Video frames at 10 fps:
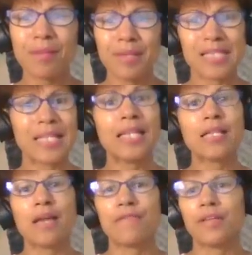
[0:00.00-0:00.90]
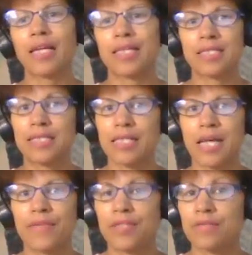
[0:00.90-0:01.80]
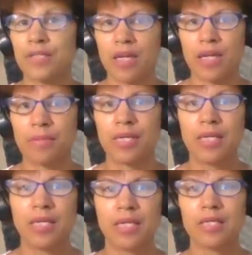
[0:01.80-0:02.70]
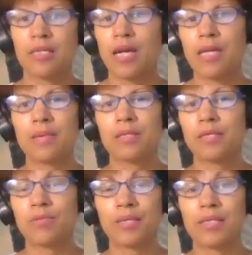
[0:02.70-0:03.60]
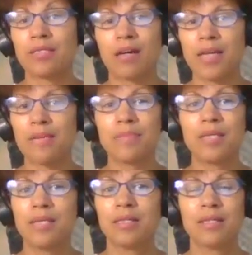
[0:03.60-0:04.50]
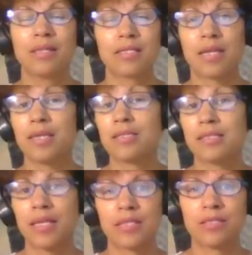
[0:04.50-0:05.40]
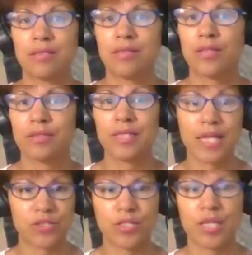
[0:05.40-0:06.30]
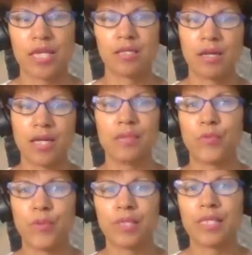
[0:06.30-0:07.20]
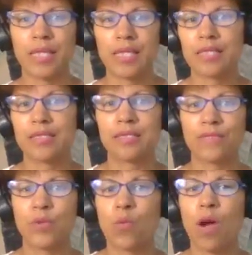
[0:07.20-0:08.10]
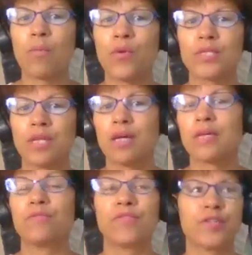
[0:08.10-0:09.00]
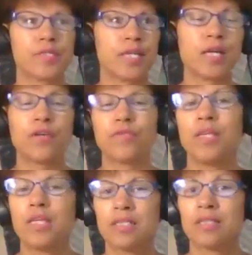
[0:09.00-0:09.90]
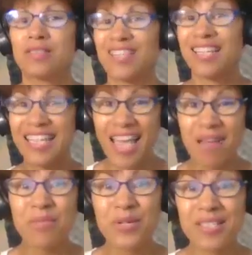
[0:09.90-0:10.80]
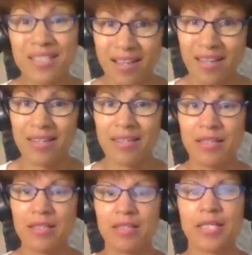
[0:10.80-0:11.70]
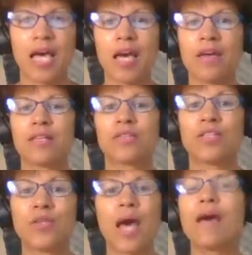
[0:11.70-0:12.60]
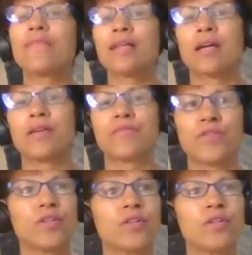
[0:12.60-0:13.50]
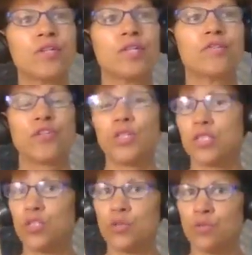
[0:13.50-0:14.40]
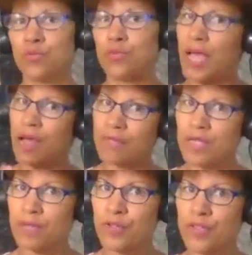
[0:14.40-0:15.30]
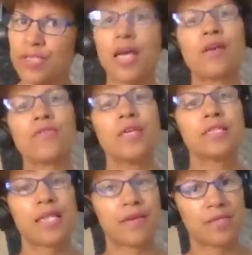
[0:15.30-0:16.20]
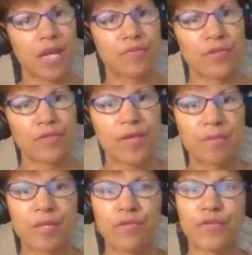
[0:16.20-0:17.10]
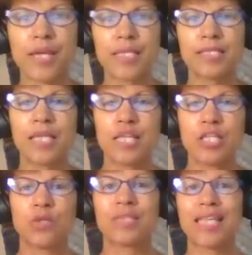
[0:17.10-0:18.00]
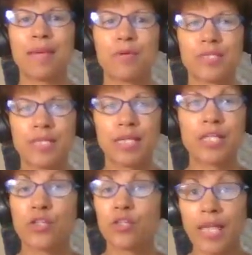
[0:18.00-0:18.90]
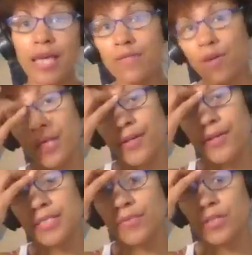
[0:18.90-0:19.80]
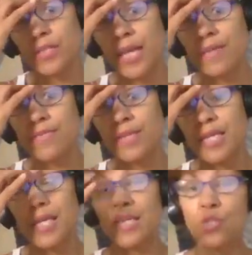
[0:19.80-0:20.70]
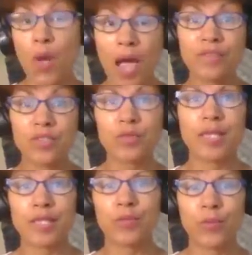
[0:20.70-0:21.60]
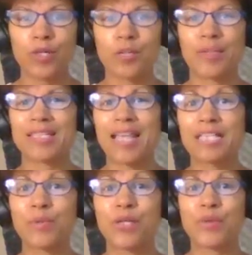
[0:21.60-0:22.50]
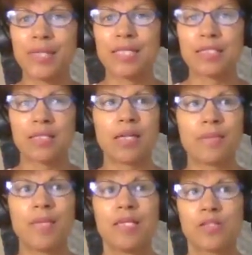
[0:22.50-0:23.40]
Because I didn't, I felt like I just didn't have enough time. And time, and really, time, as I had said yesterday, time really is, if you want more time for yourself, to, to get more done, to have, so that you have that time for your for you to do to have time for yourself, to have time for your family and friends, you know, to get more done in your life, all areas of your life. It, you have to do the inner work because that's where it creates the time.